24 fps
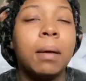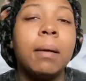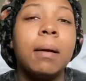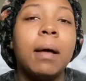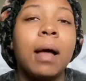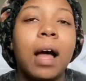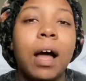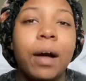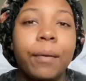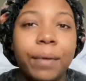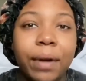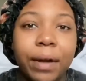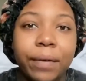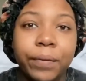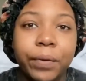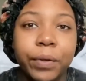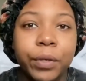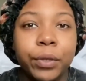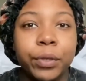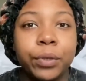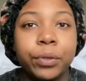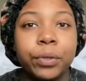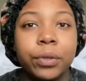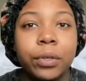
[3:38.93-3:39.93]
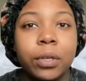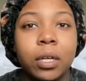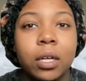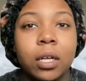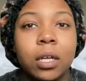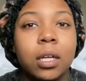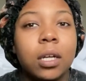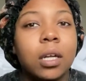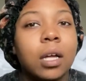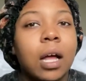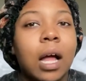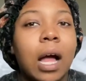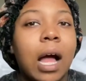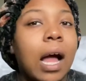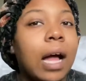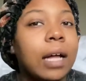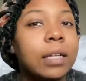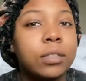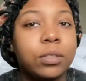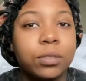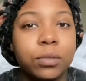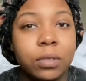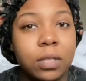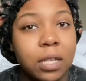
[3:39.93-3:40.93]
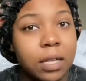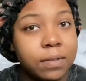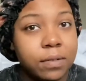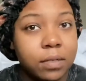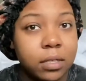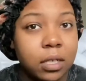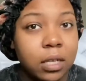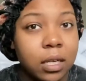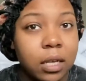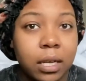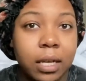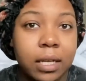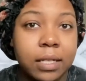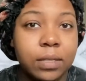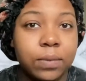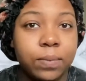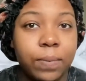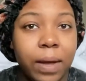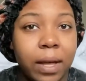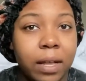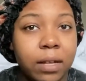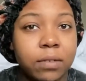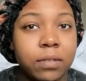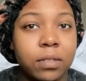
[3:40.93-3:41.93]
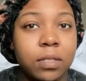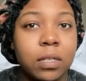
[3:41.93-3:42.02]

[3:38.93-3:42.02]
However, I do love to cook as well.